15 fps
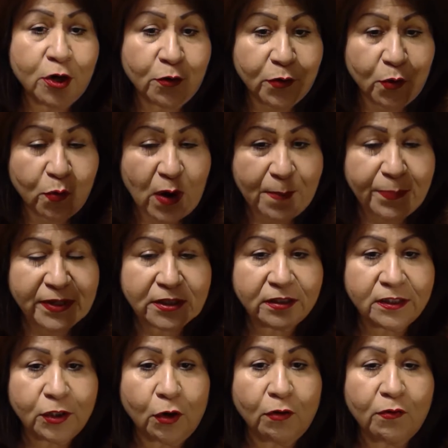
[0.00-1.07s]
Know the weapons
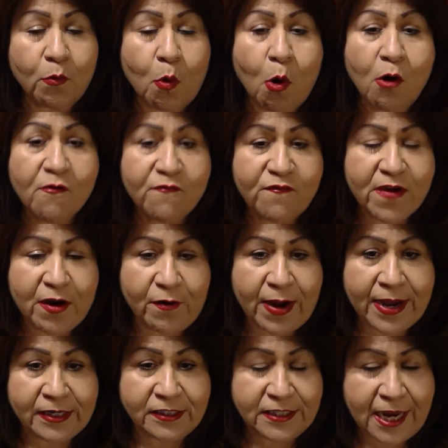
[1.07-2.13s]
of your
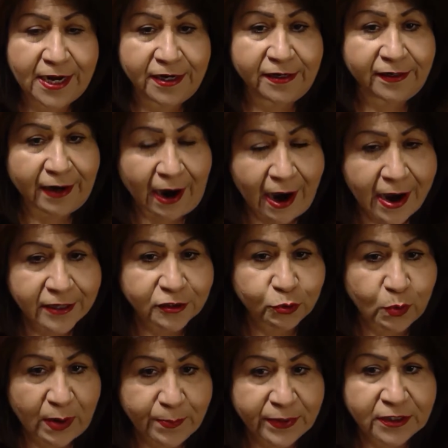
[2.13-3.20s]
warfare and take God's
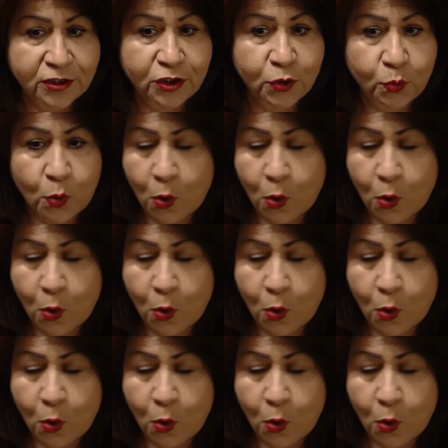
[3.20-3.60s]
weapons to